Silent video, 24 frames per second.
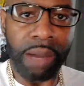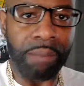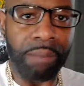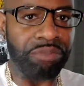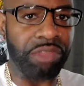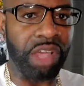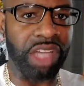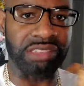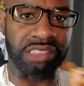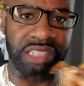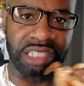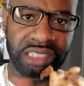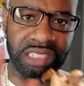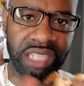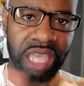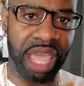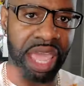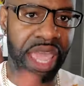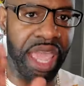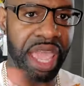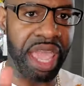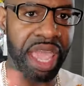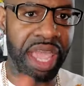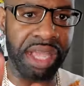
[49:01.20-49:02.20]
Because this
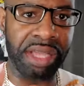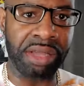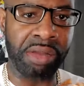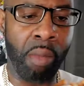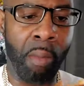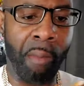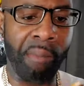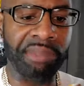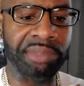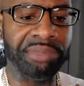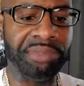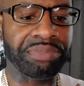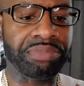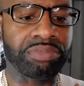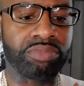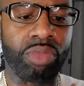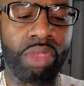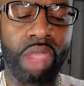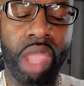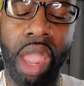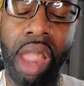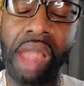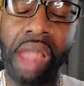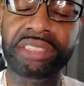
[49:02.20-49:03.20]
egg
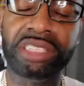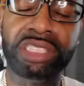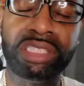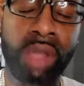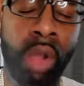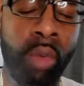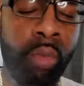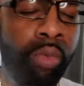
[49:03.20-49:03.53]
is the